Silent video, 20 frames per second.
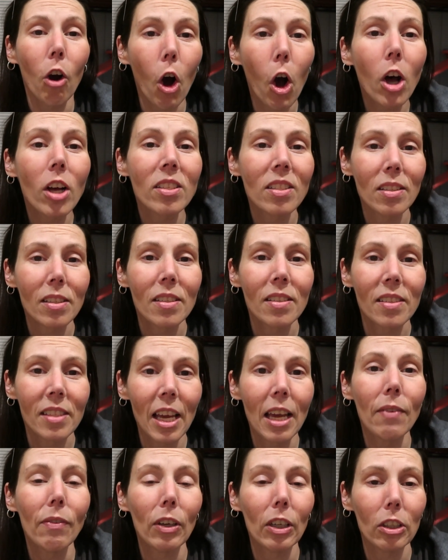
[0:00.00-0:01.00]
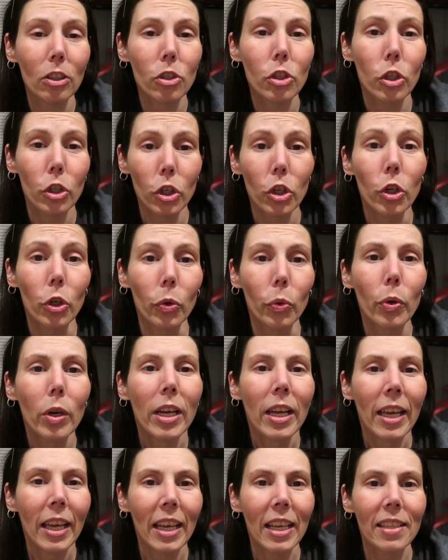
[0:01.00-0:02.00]
cost saving to you
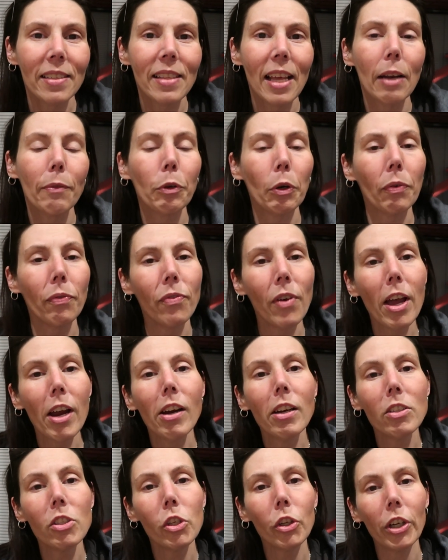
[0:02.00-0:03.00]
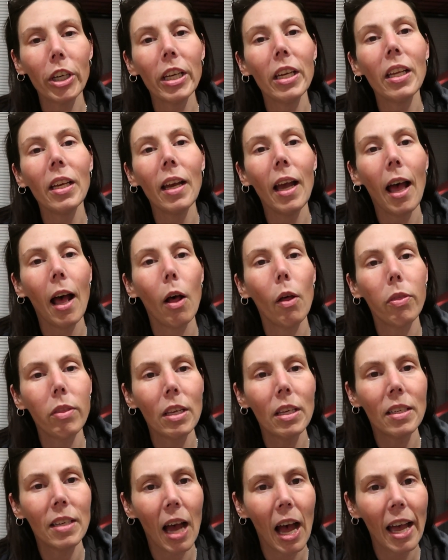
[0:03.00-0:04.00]
is that if your ferrets are eating a
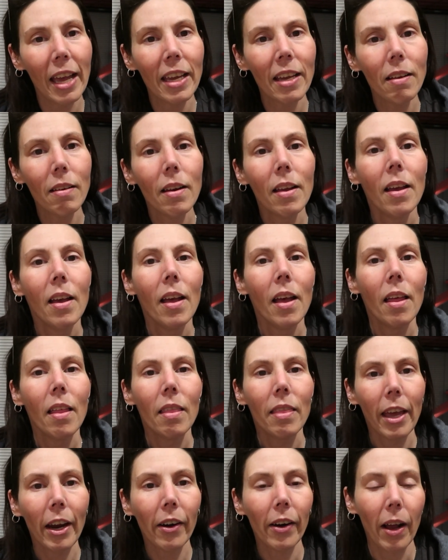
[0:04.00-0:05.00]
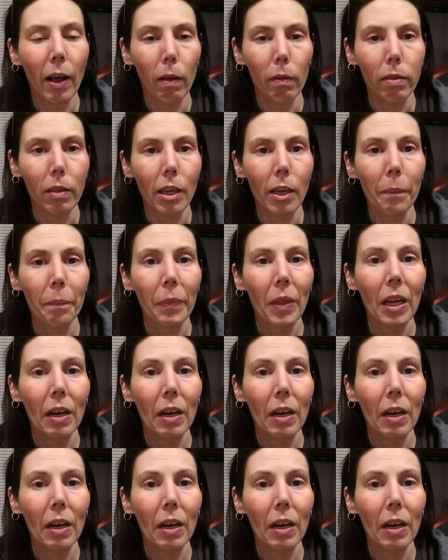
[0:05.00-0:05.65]
healthy diet, they're healthy.